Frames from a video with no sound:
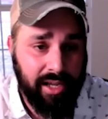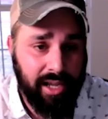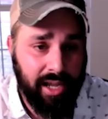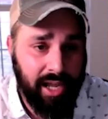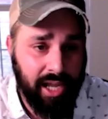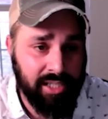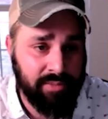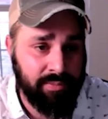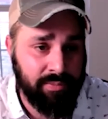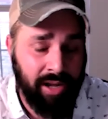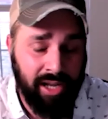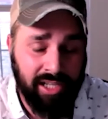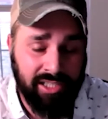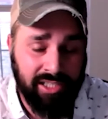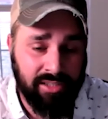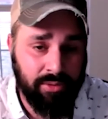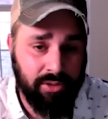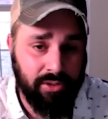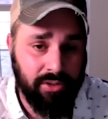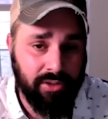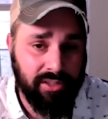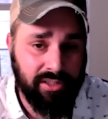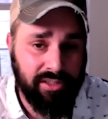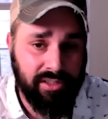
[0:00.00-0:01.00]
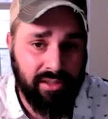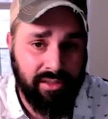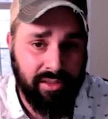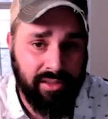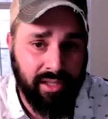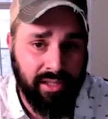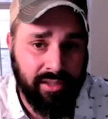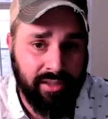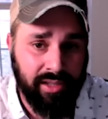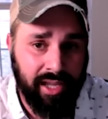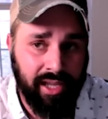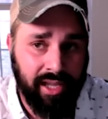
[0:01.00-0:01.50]
as possible, is the
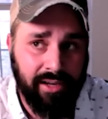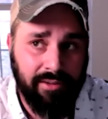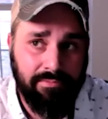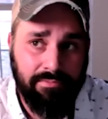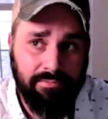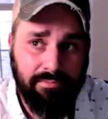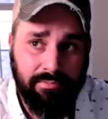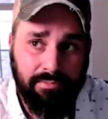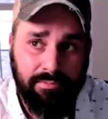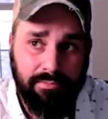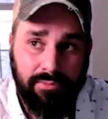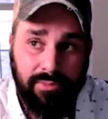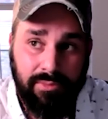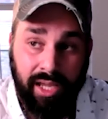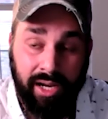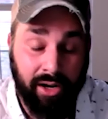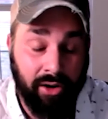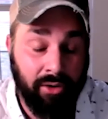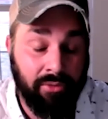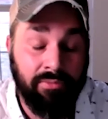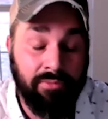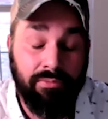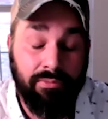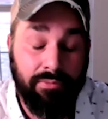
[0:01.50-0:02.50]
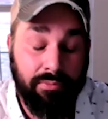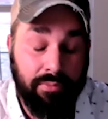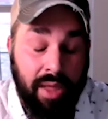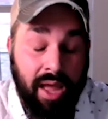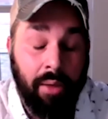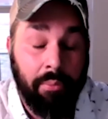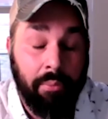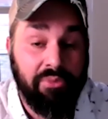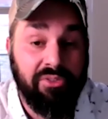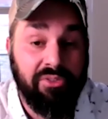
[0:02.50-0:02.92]
thing that I don't know helps